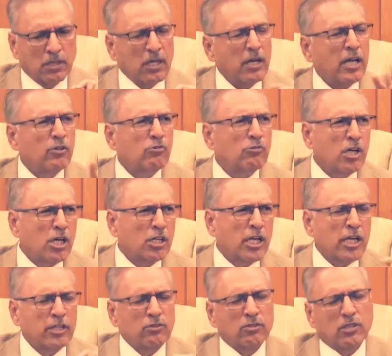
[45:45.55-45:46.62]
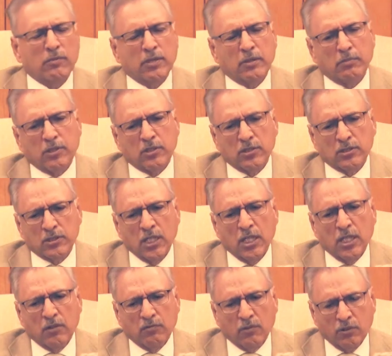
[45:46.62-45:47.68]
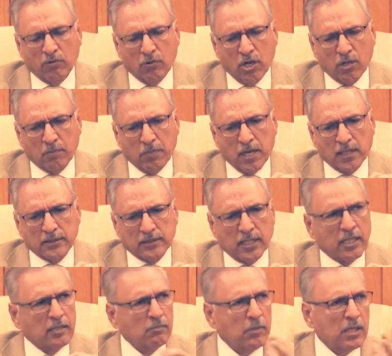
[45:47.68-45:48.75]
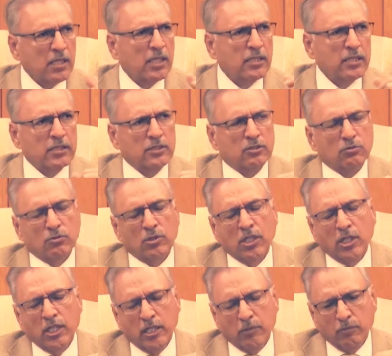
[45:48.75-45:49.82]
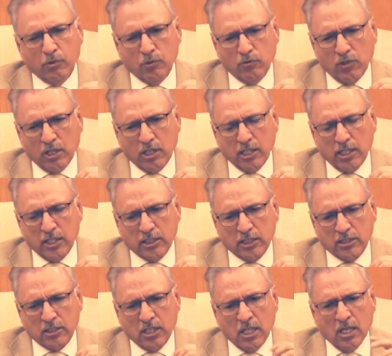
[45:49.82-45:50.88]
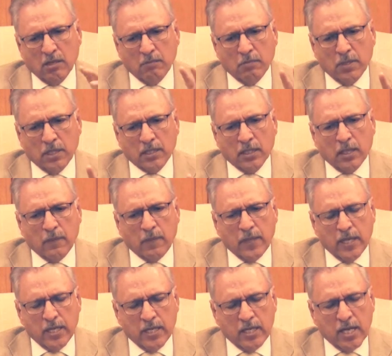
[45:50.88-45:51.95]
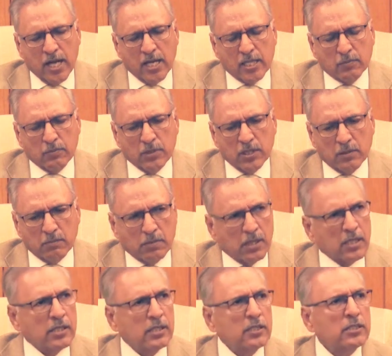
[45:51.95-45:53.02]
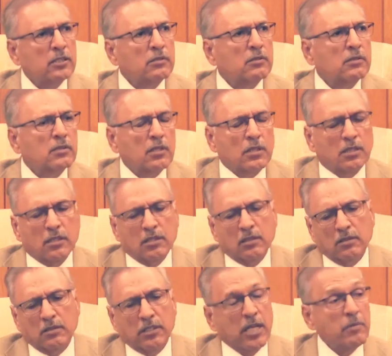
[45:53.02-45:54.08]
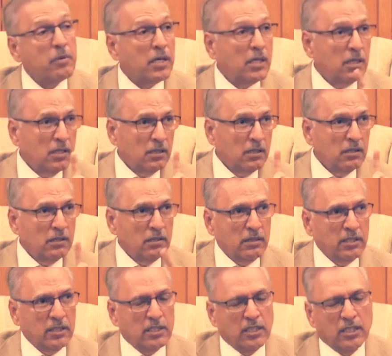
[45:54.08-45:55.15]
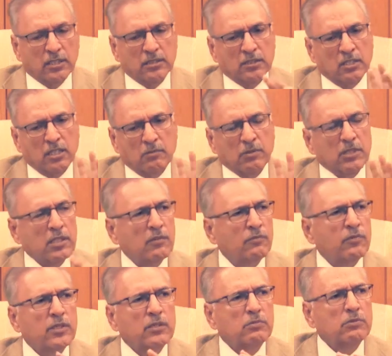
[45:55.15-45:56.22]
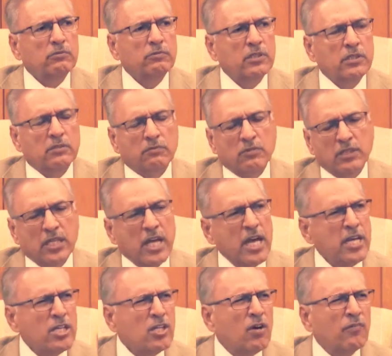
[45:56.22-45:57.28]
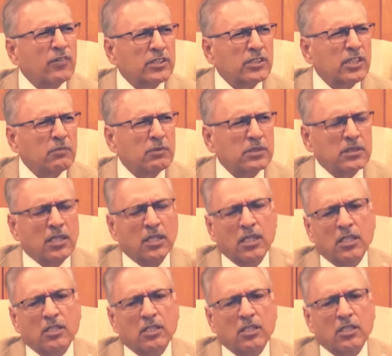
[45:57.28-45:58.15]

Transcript: I'd not like to comment because we want Pakistan and Bangladesh to improve our relations. But India has been a belligerent neighbor. It has not been comfortable with any of its neighbors.